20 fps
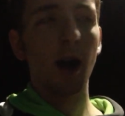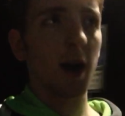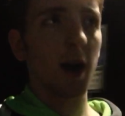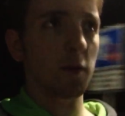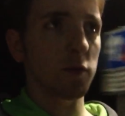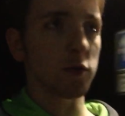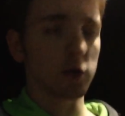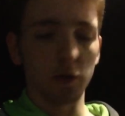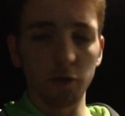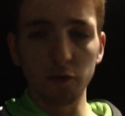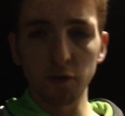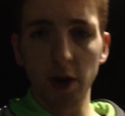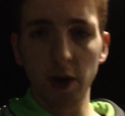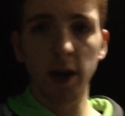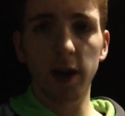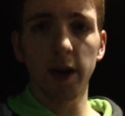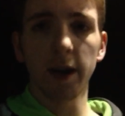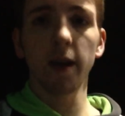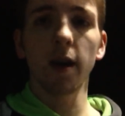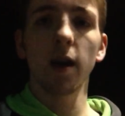and it was a
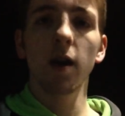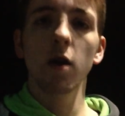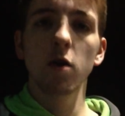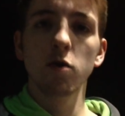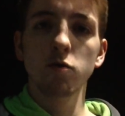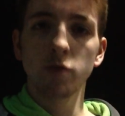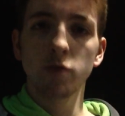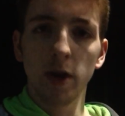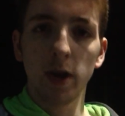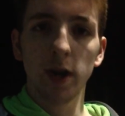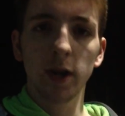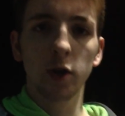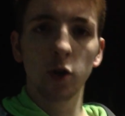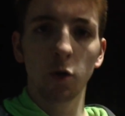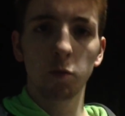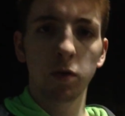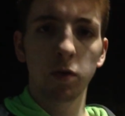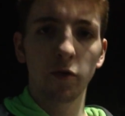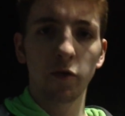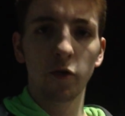really, really
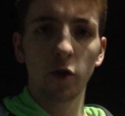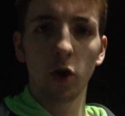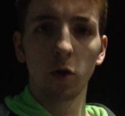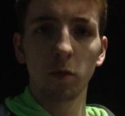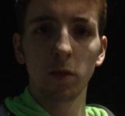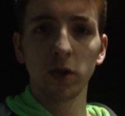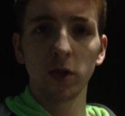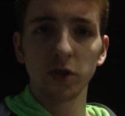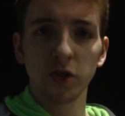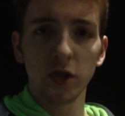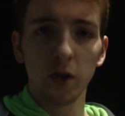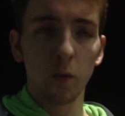good performance.